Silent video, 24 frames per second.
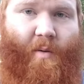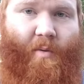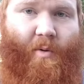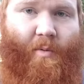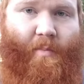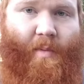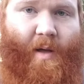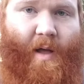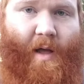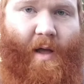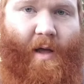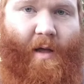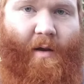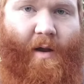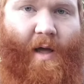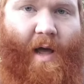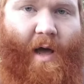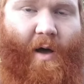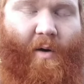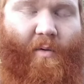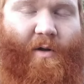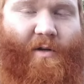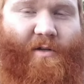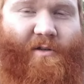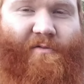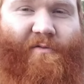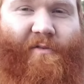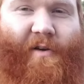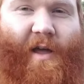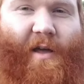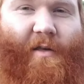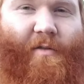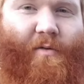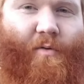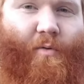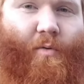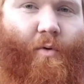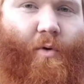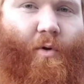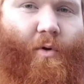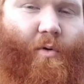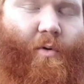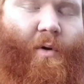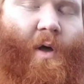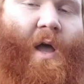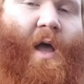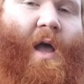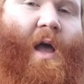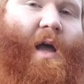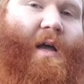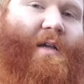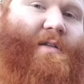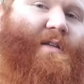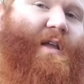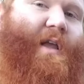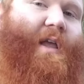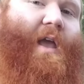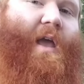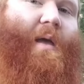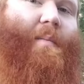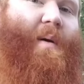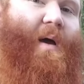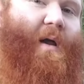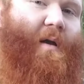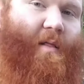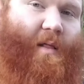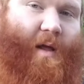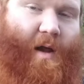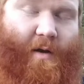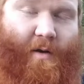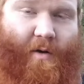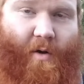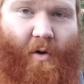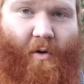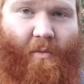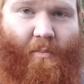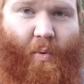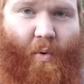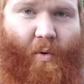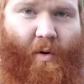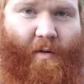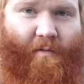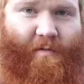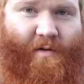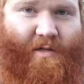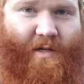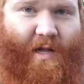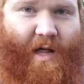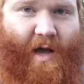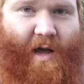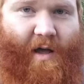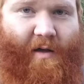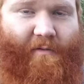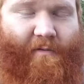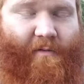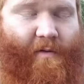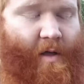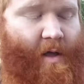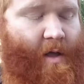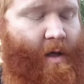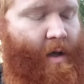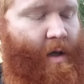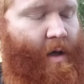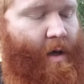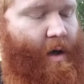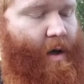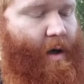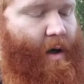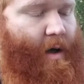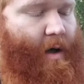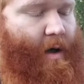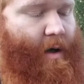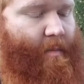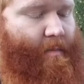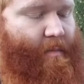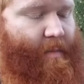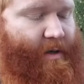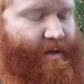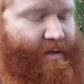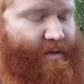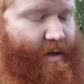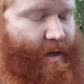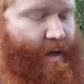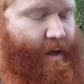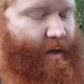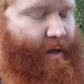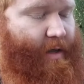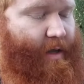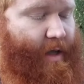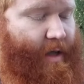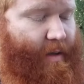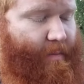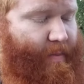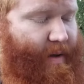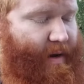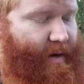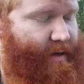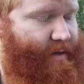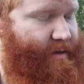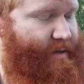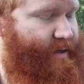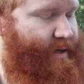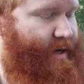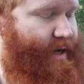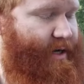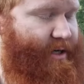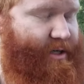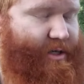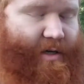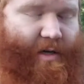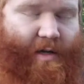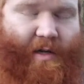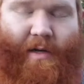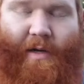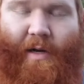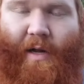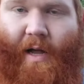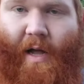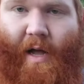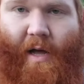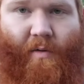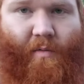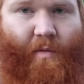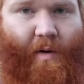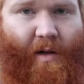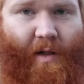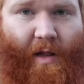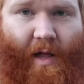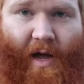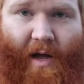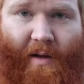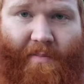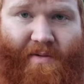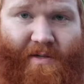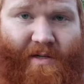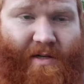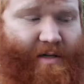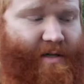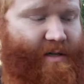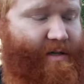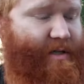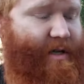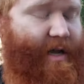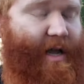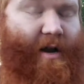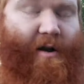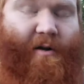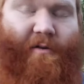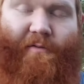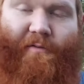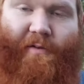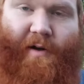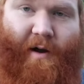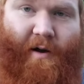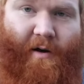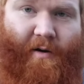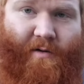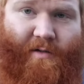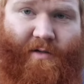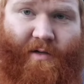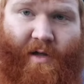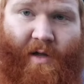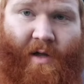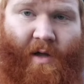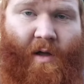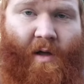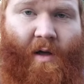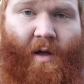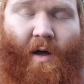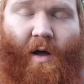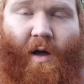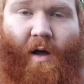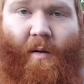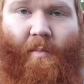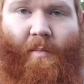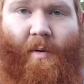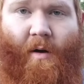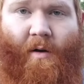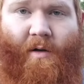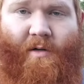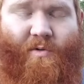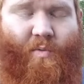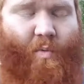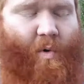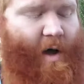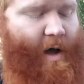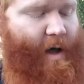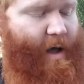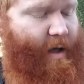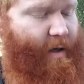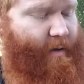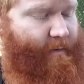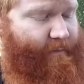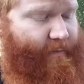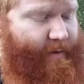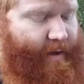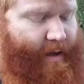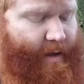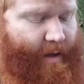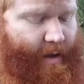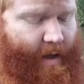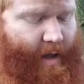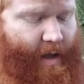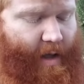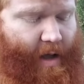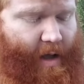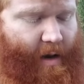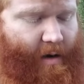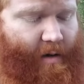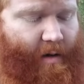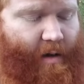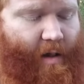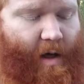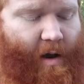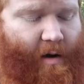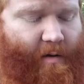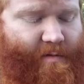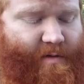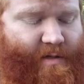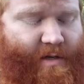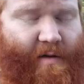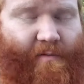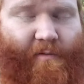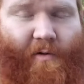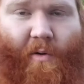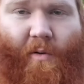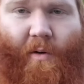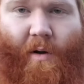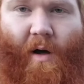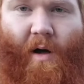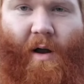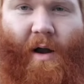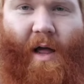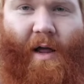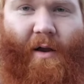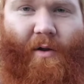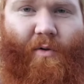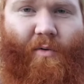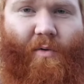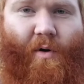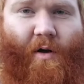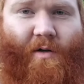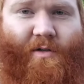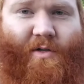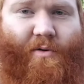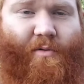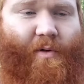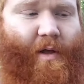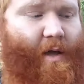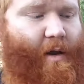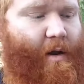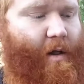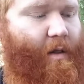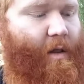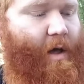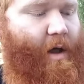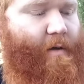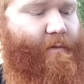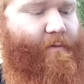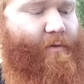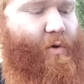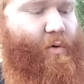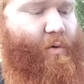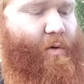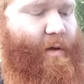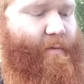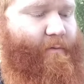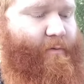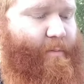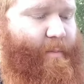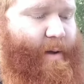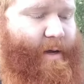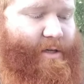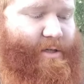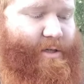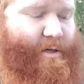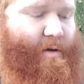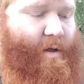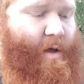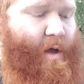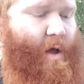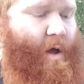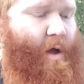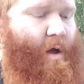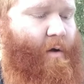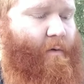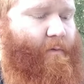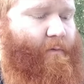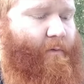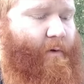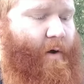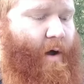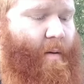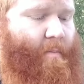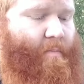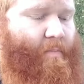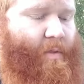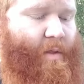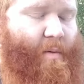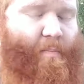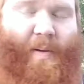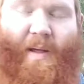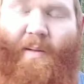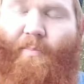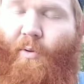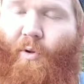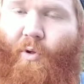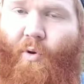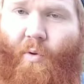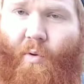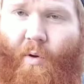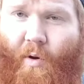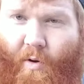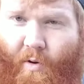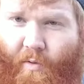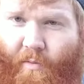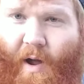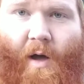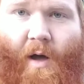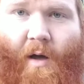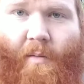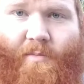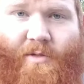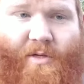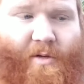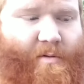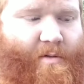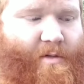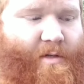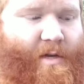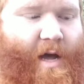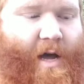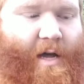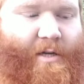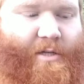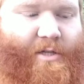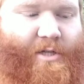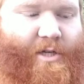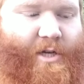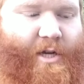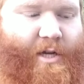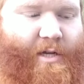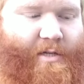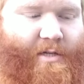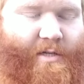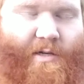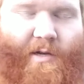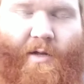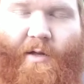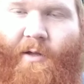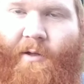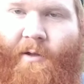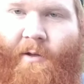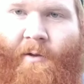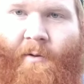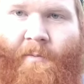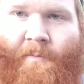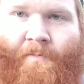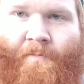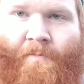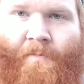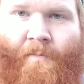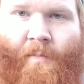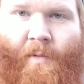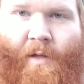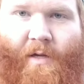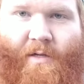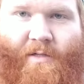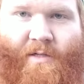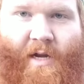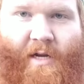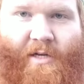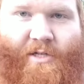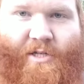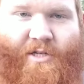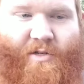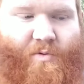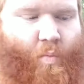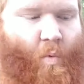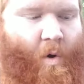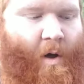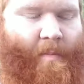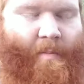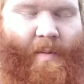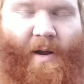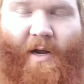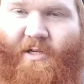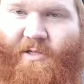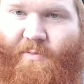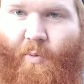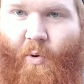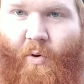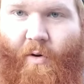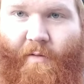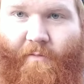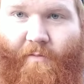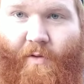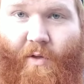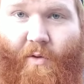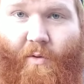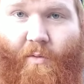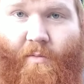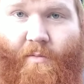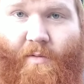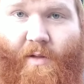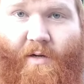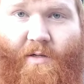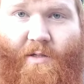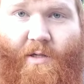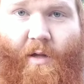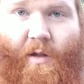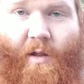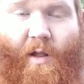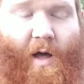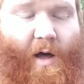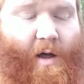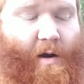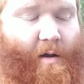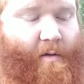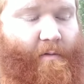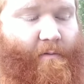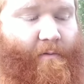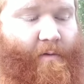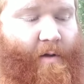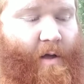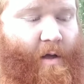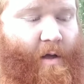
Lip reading: them, and how his faith grew as he came out of that dark point of his life. He beat his addiction, he had relapses, he had affairs on his wife. He had a lot of stuff going on, and you also get a lot of cool information from the people who were around him. So it's not just one man's point of view. There's a lot of